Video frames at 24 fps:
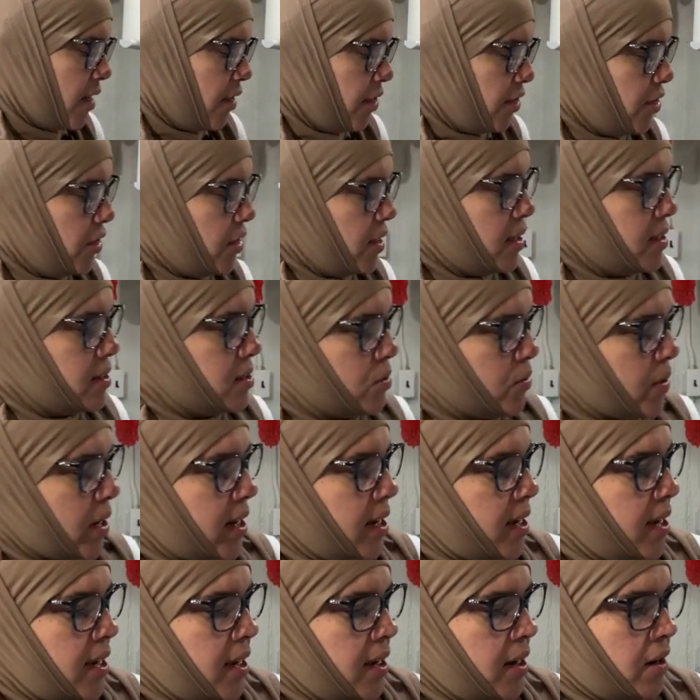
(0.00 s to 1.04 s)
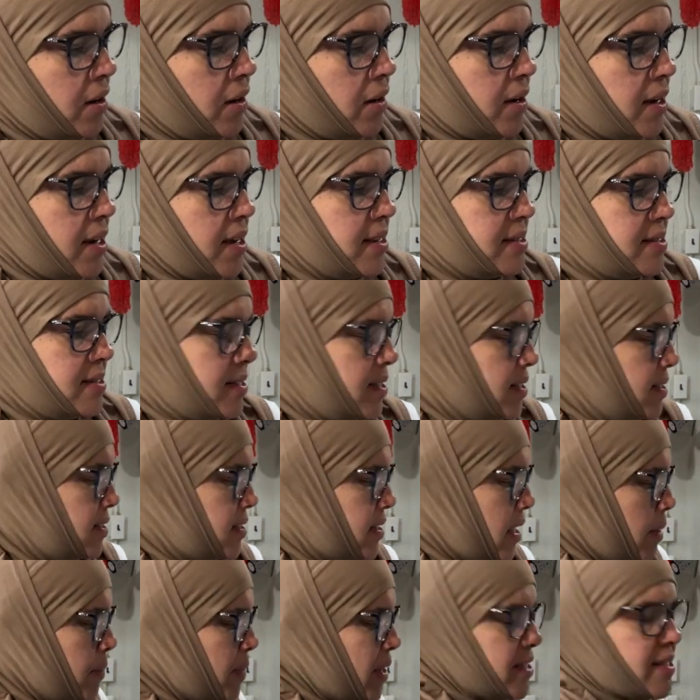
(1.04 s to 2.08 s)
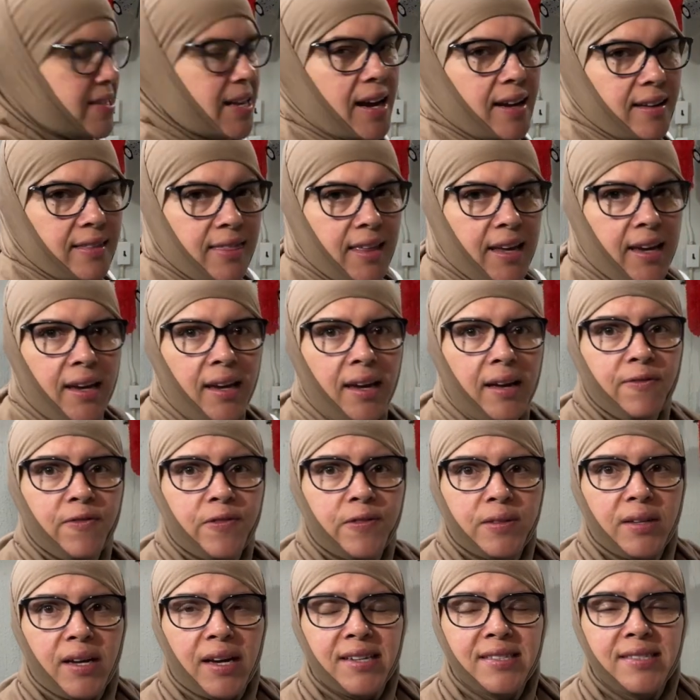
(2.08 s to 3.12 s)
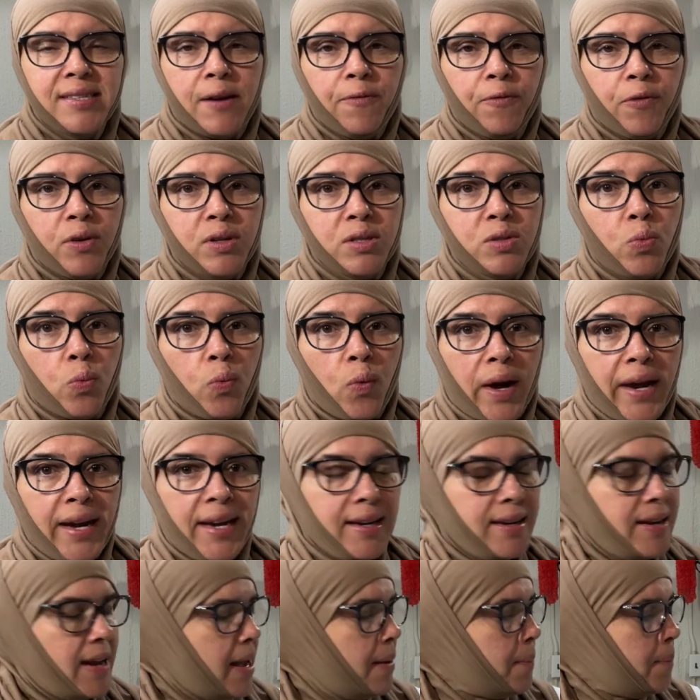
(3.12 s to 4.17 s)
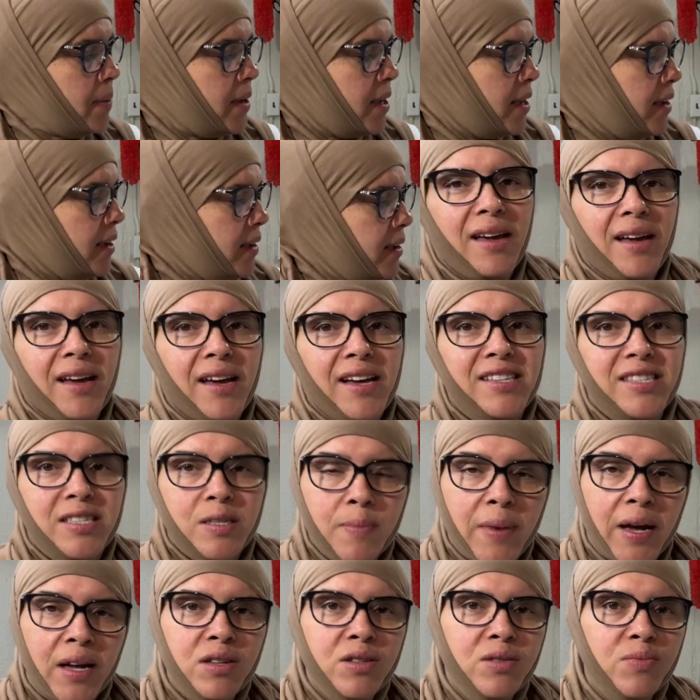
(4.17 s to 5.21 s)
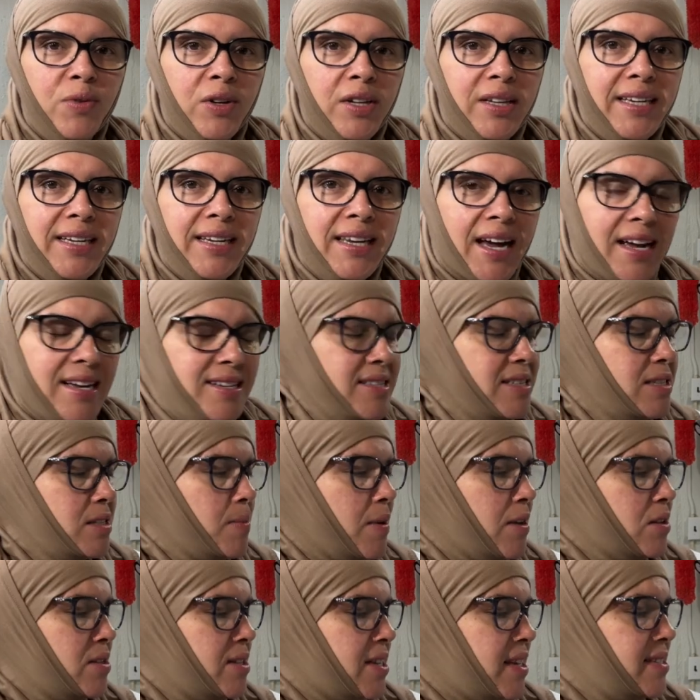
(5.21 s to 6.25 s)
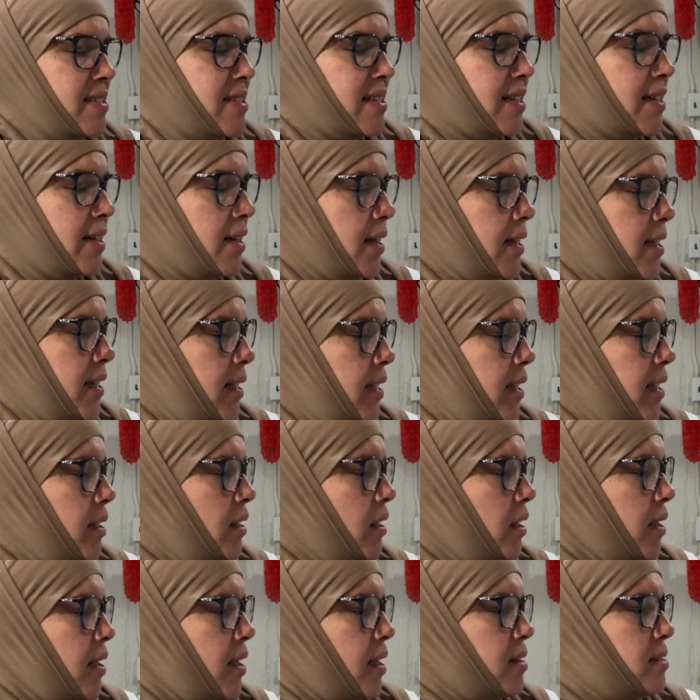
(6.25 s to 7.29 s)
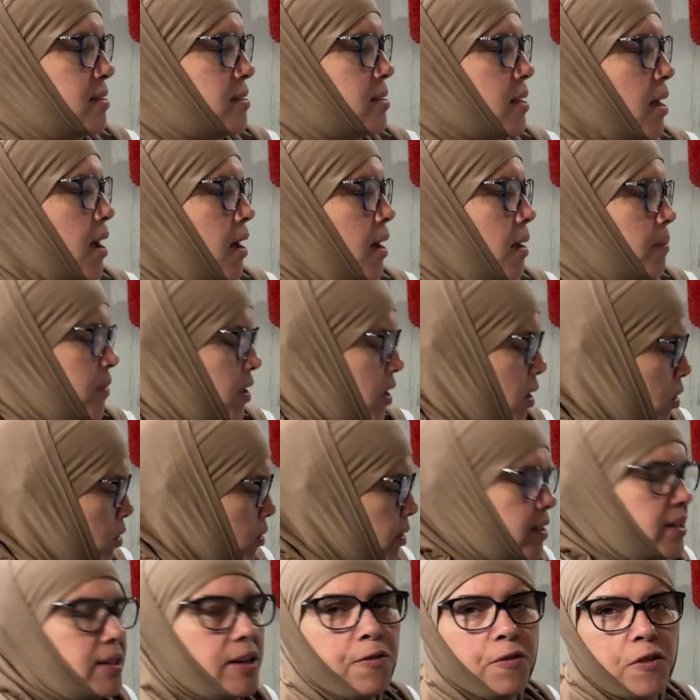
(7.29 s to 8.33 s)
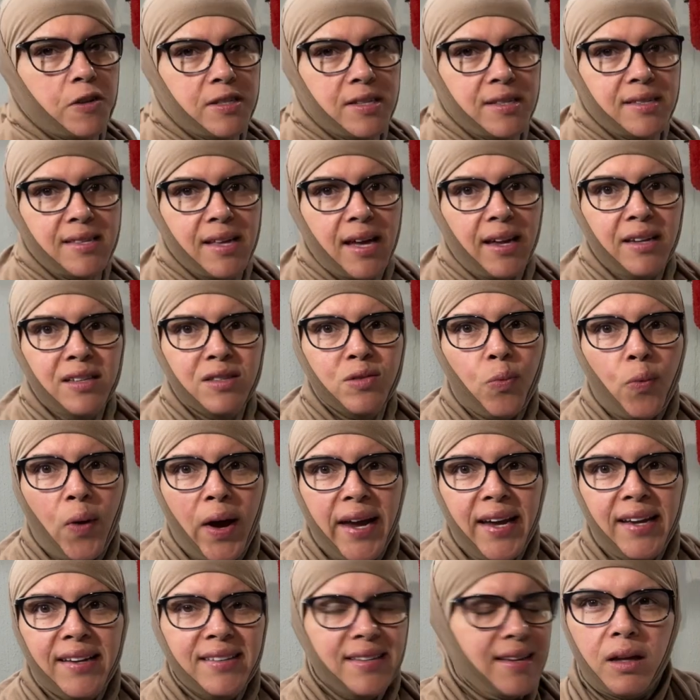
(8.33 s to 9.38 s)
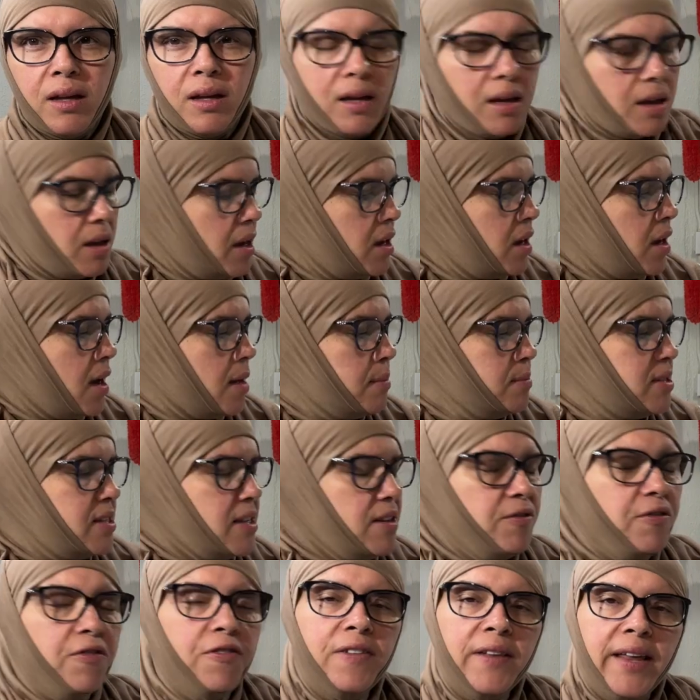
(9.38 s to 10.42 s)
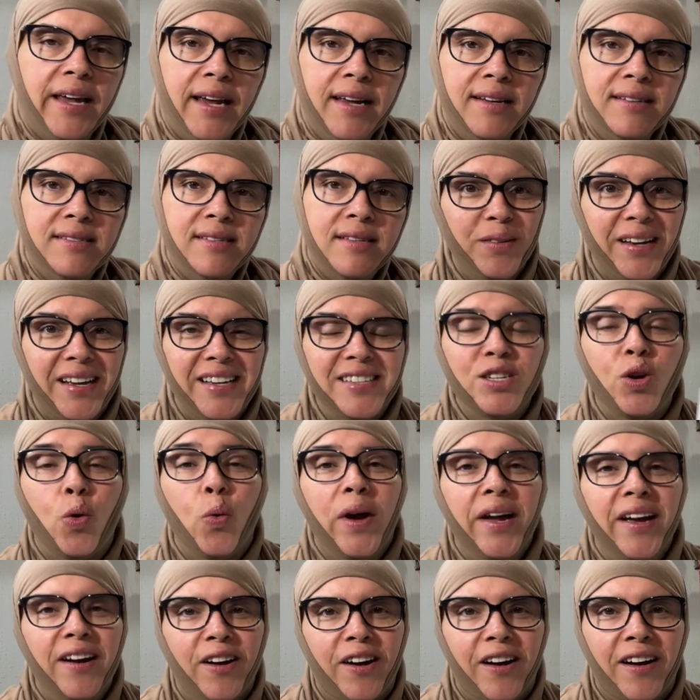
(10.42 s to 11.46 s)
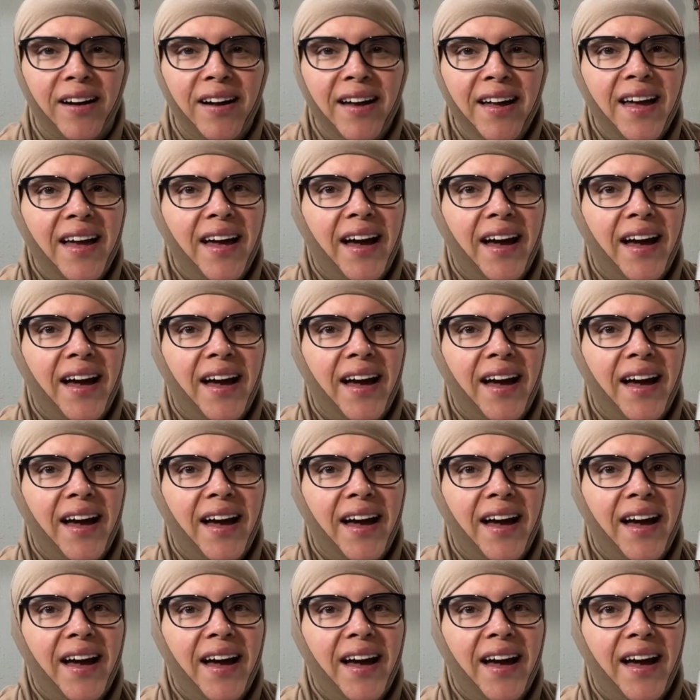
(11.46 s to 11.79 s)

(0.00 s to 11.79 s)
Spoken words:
This right here is the same exact thing, except for it's white, not pink. It smells really nice. It smells nice and clean. It's the only difference is that it's white. It comes in flakes. It's quicker.